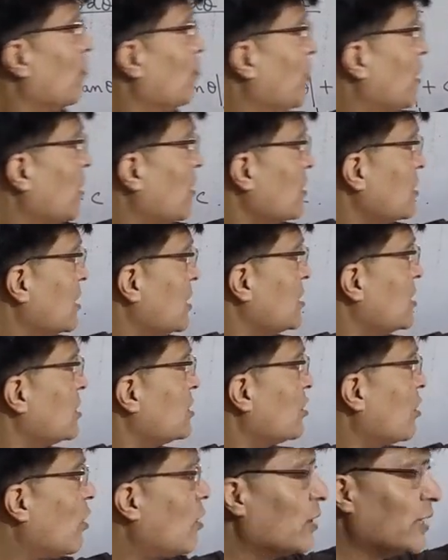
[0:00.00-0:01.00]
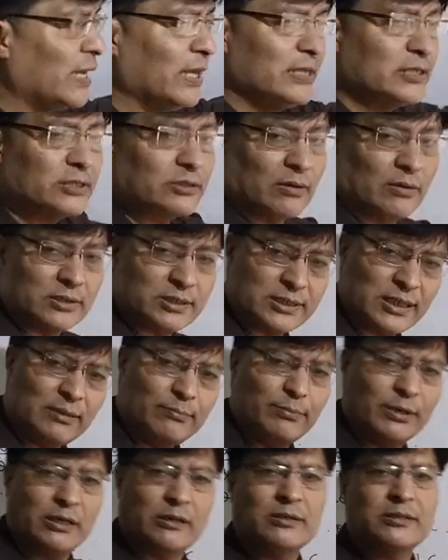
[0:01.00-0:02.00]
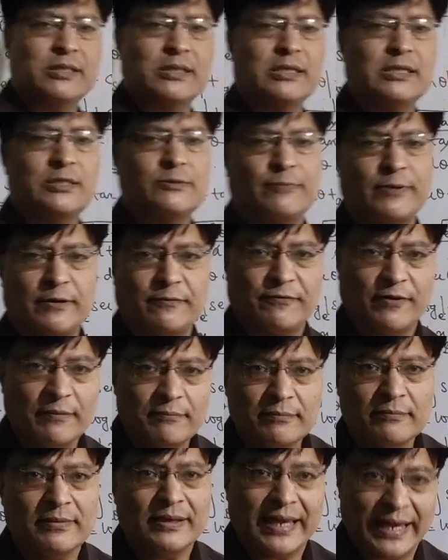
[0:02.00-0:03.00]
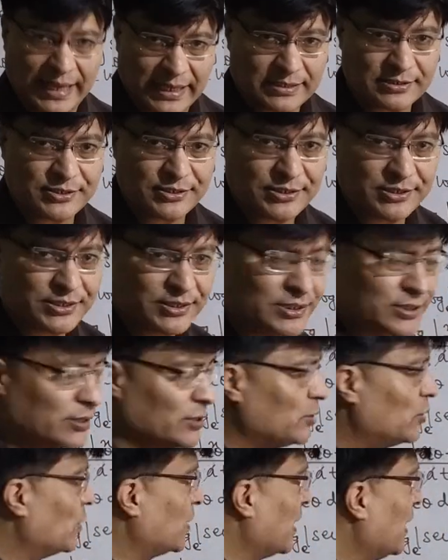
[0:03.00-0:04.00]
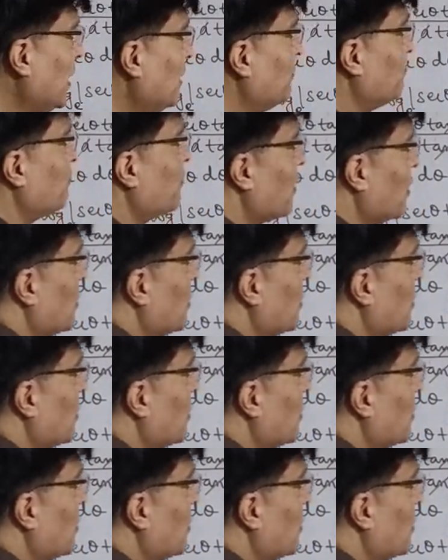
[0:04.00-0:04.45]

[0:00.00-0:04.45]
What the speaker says: because this is log a is constant because it is free from x. Okay,